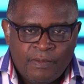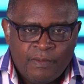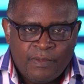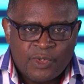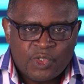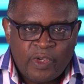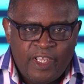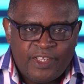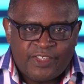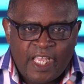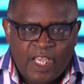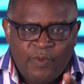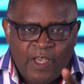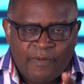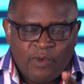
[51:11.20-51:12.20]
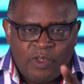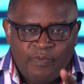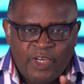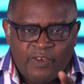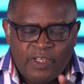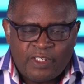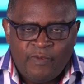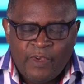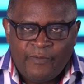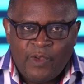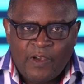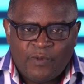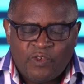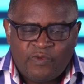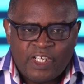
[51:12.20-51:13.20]
So he's saying we have
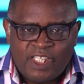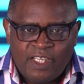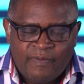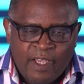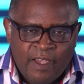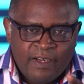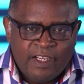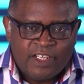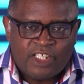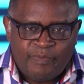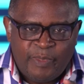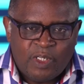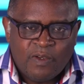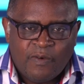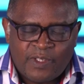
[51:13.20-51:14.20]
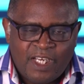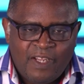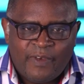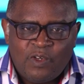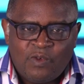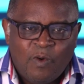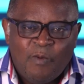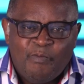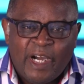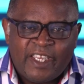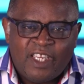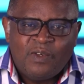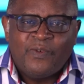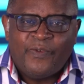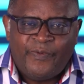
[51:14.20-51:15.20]
not received the spirit of slavery to go back
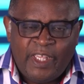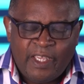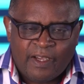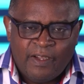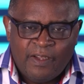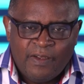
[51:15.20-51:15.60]
into fear,